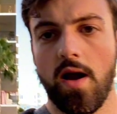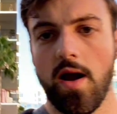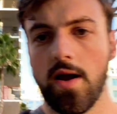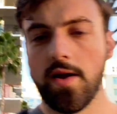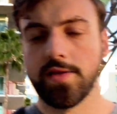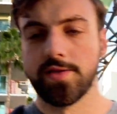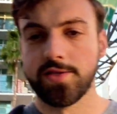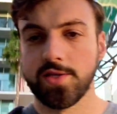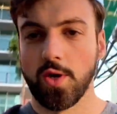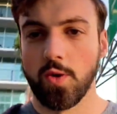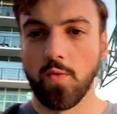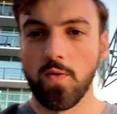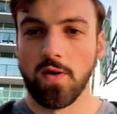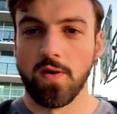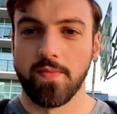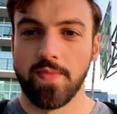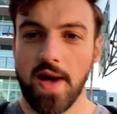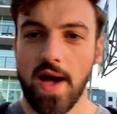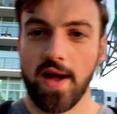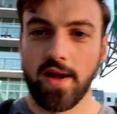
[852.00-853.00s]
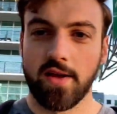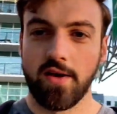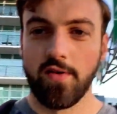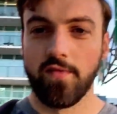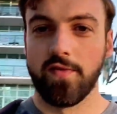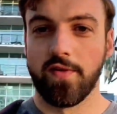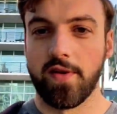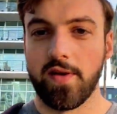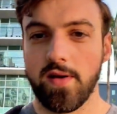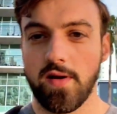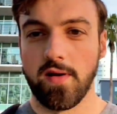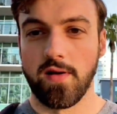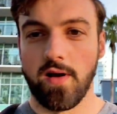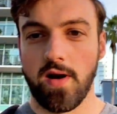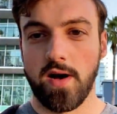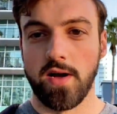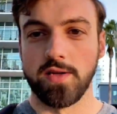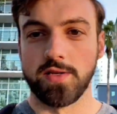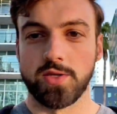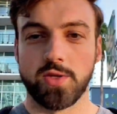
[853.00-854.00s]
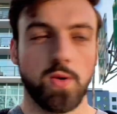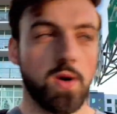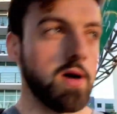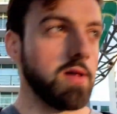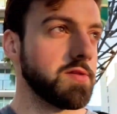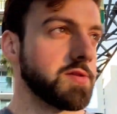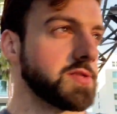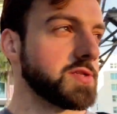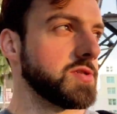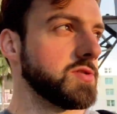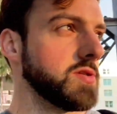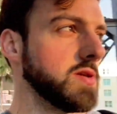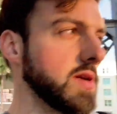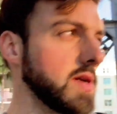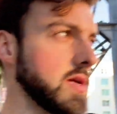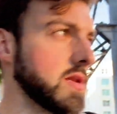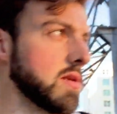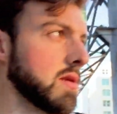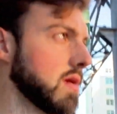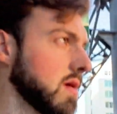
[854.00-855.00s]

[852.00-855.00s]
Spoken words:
All right, so we're back over here on 12th Street.